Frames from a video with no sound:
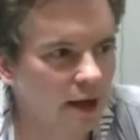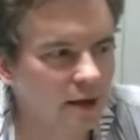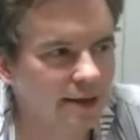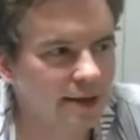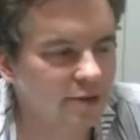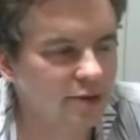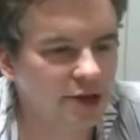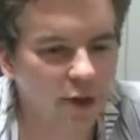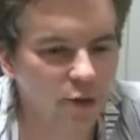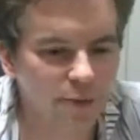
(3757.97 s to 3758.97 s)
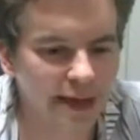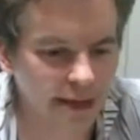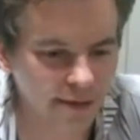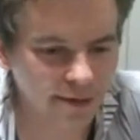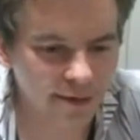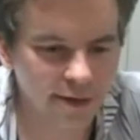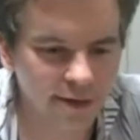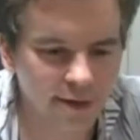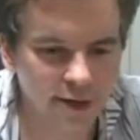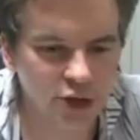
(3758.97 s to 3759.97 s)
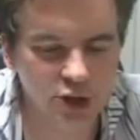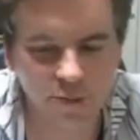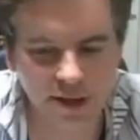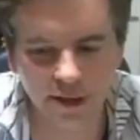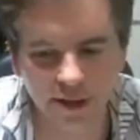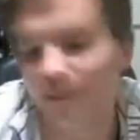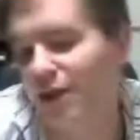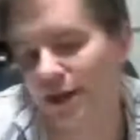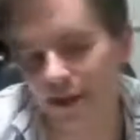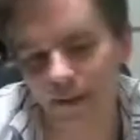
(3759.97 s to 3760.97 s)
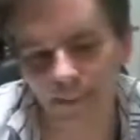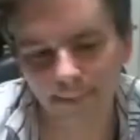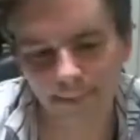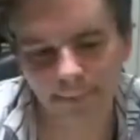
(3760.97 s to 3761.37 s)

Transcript: child men that should be eliminated.